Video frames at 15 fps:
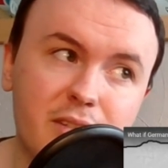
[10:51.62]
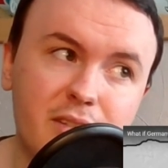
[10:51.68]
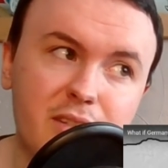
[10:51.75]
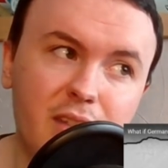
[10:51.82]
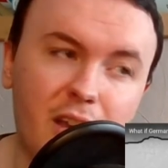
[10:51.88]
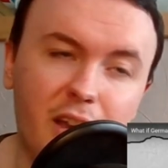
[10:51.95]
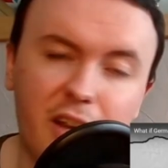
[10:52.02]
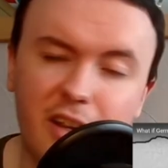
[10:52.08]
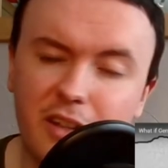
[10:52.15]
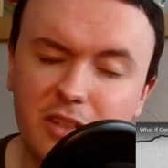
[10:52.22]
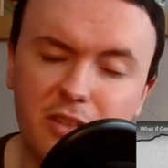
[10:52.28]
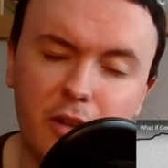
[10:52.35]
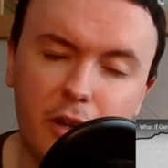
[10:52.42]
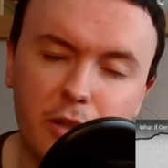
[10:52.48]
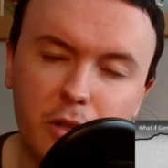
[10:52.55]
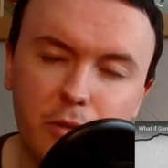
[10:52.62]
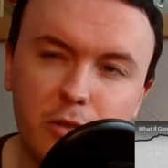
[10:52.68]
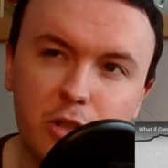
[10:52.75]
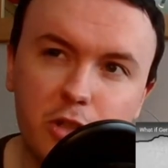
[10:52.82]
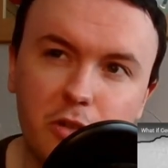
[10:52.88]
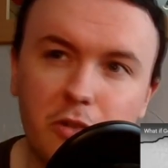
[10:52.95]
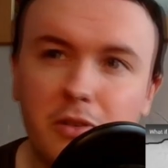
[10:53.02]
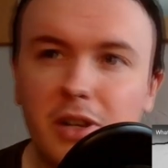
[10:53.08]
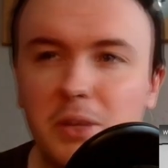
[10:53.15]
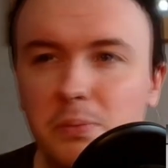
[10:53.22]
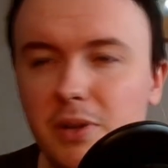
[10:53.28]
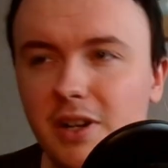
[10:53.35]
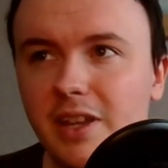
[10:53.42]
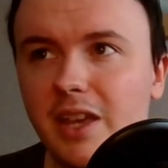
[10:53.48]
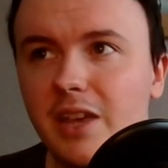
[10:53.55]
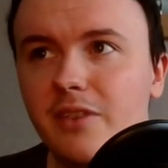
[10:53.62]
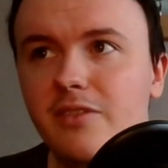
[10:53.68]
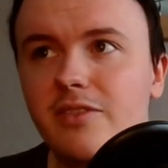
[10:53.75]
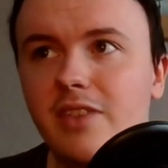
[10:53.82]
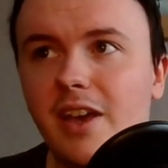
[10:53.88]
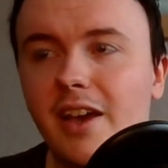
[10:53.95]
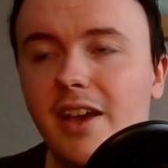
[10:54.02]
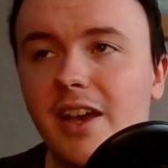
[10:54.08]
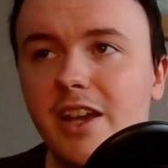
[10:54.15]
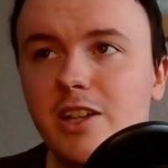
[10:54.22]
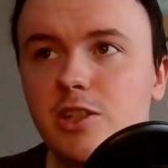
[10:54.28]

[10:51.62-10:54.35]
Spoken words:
Yeah, I don't strongly believe that